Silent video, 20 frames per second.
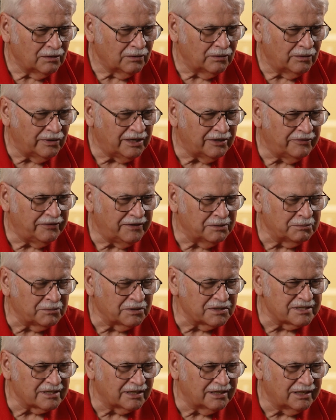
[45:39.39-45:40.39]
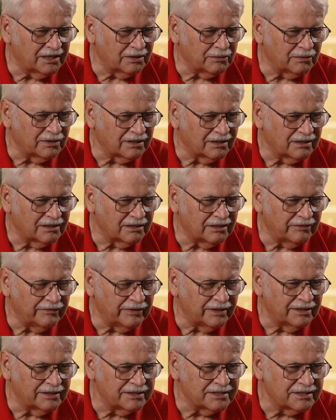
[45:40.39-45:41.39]
who do you feel more secure with, the
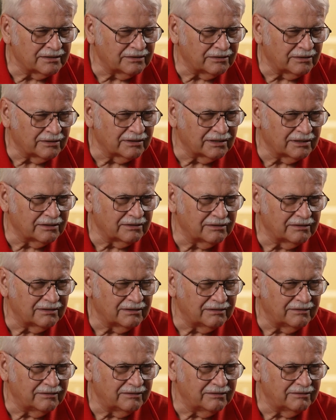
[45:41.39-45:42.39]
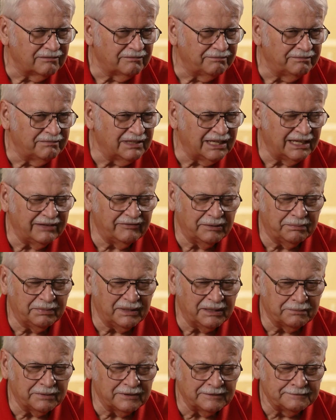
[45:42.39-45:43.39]
village or the Navy
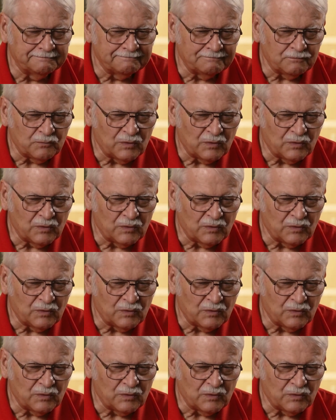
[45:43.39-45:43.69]
people?